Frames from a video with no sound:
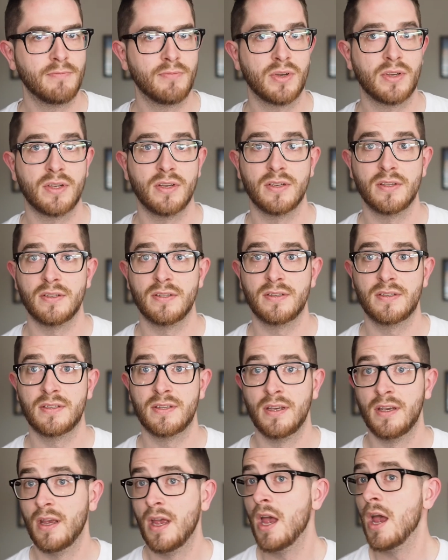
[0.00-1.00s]
because
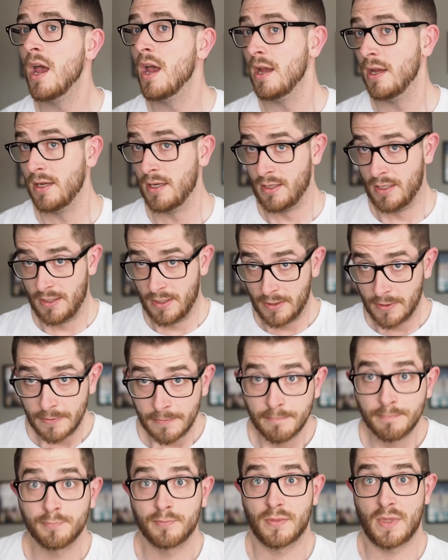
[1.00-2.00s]

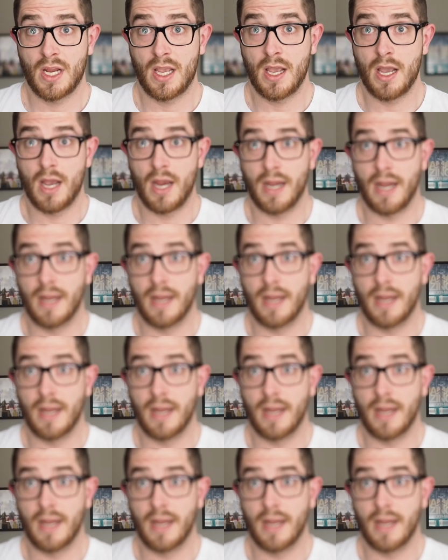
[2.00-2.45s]
I